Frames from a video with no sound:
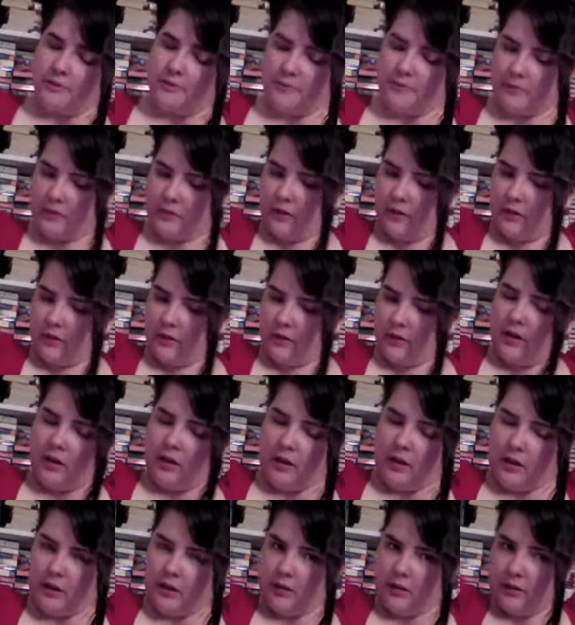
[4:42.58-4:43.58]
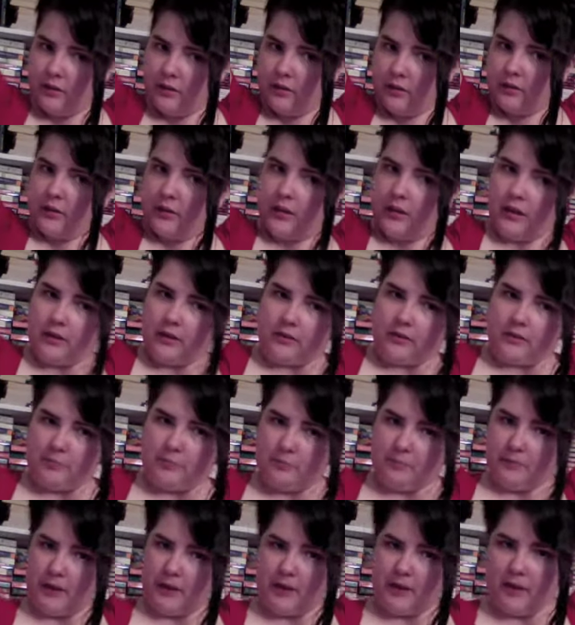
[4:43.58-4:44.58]
now. And the next bit
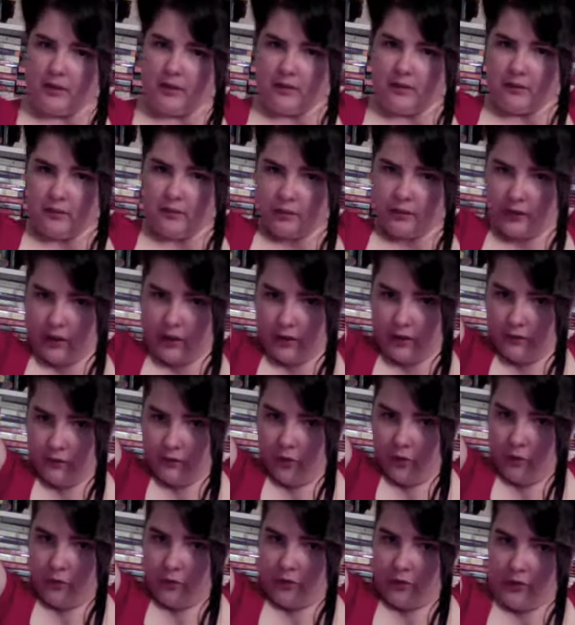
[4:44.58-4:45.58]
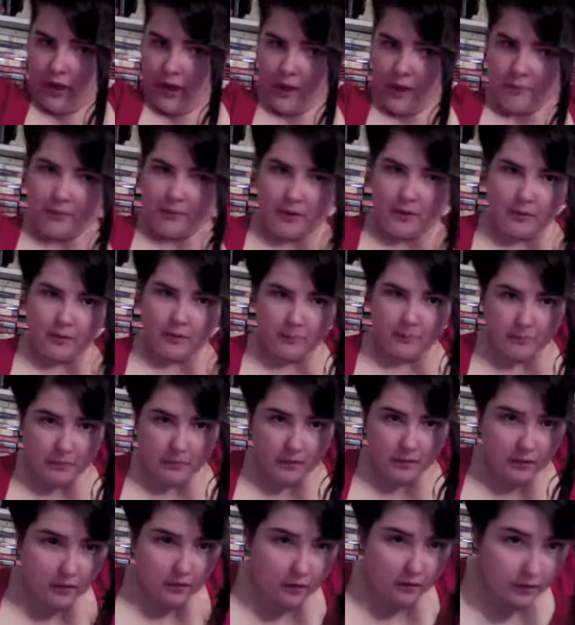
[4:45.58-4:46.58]
is to kind of overlap them.
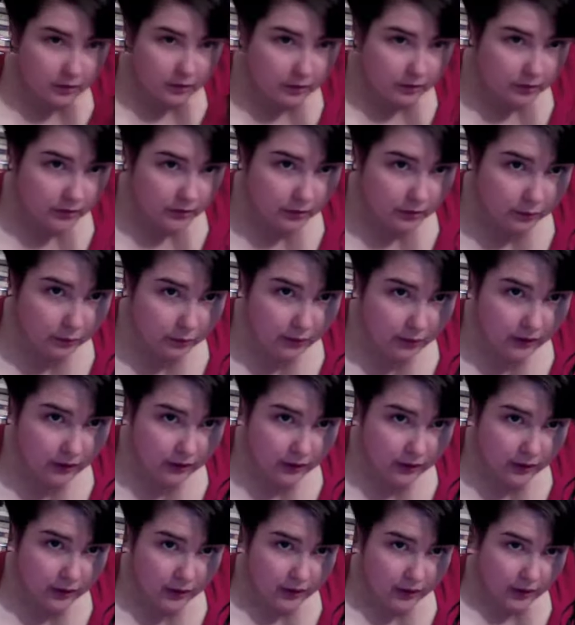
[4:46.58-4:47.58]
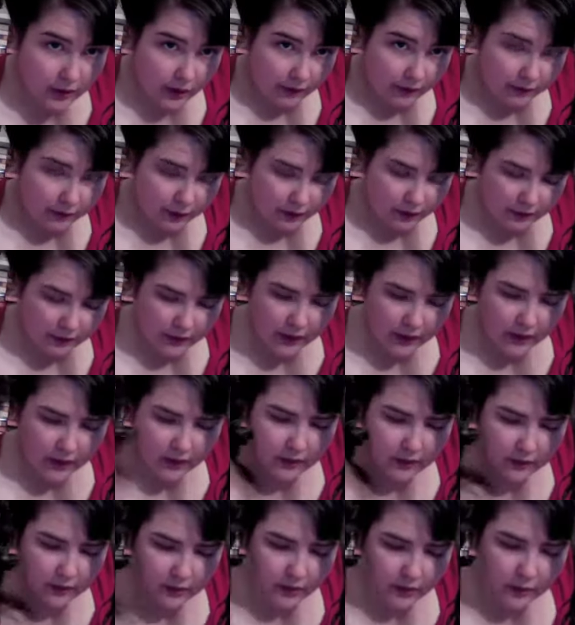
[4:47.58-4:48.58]
So this one, I've got the ends,
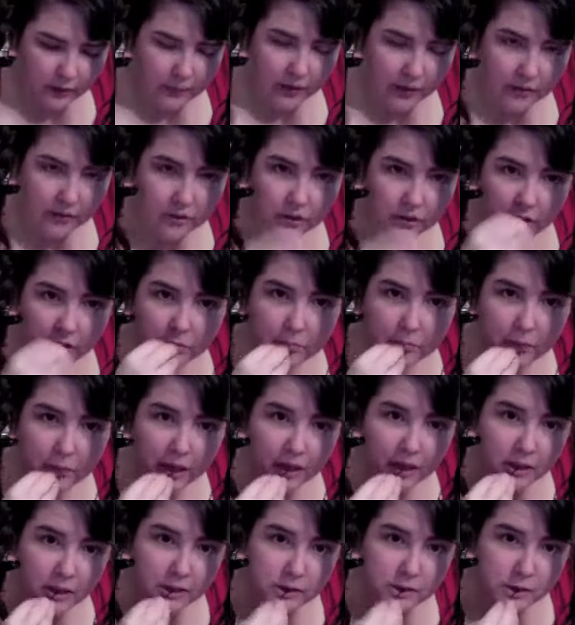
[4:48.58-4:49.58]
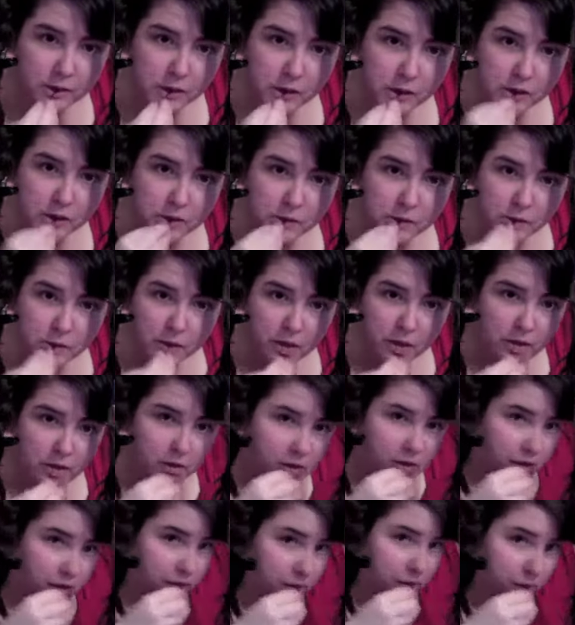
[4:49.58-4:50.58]
I'm actually going to pin.
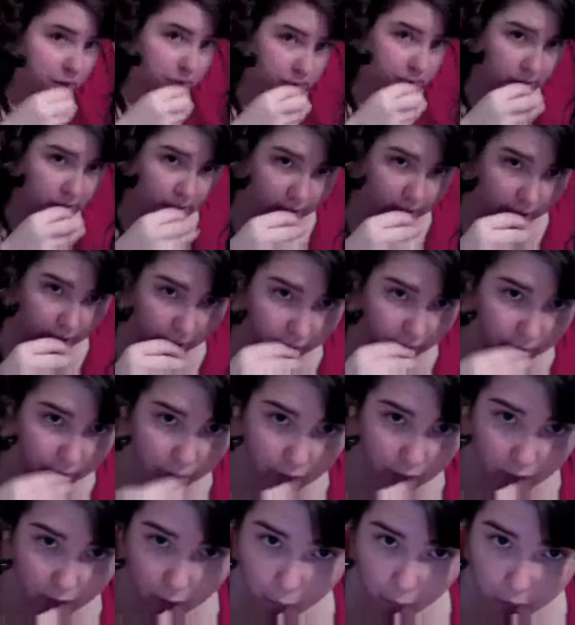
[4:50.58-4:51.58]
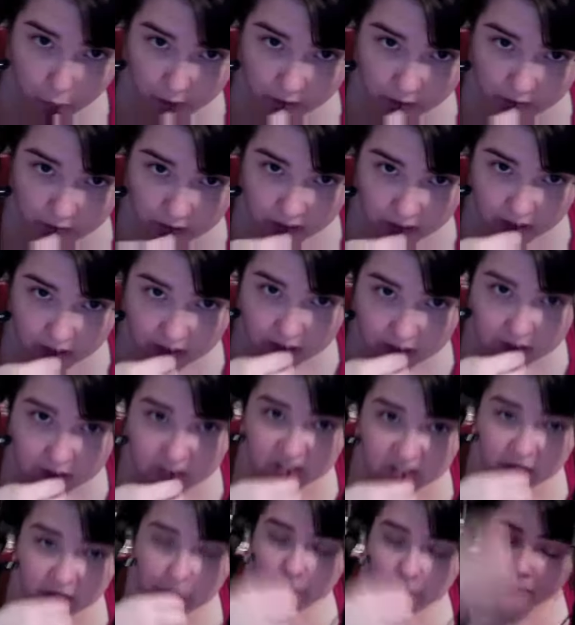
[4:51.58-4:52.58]
I've got it where I want it to go.
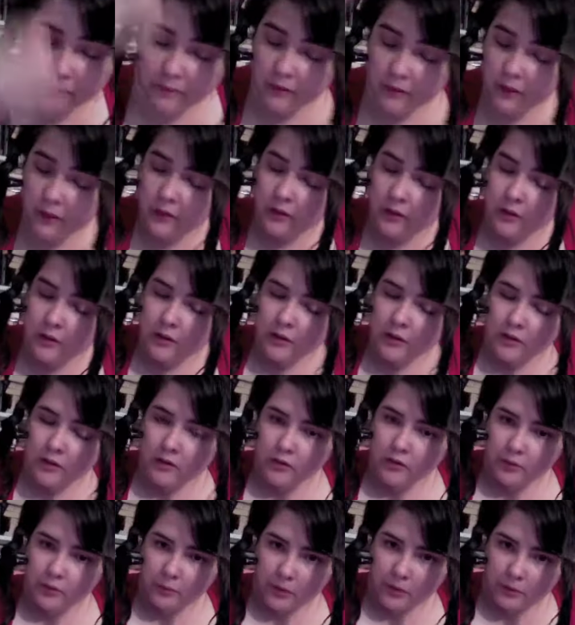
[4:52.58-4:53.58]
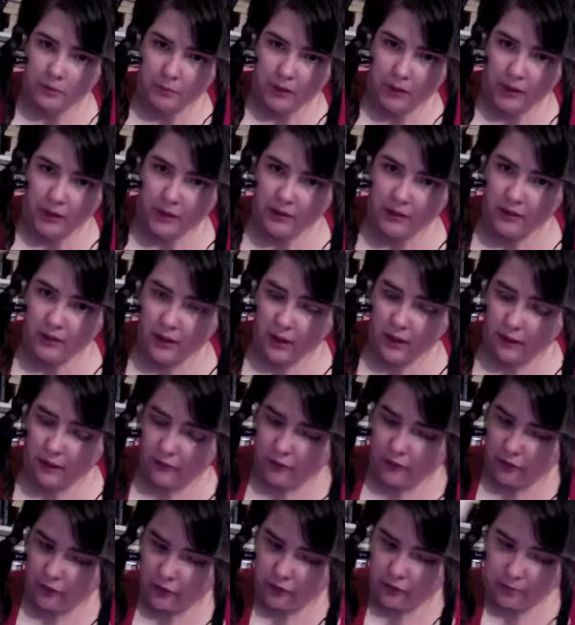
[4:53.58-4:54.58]
I'm going to pin that first
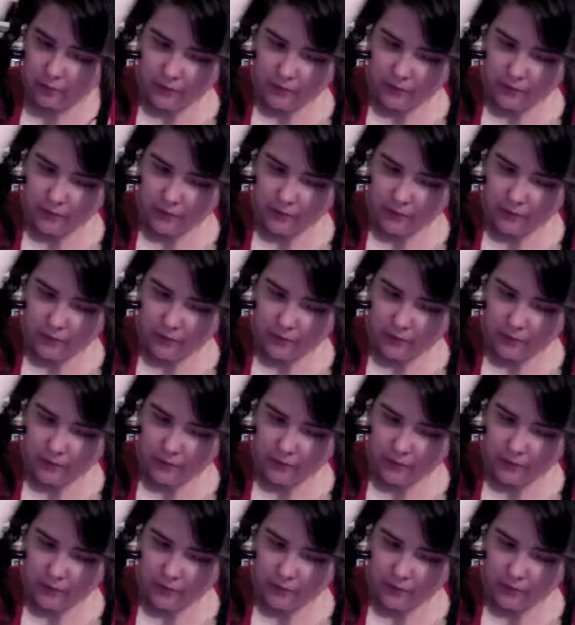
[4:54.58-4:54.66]
bit.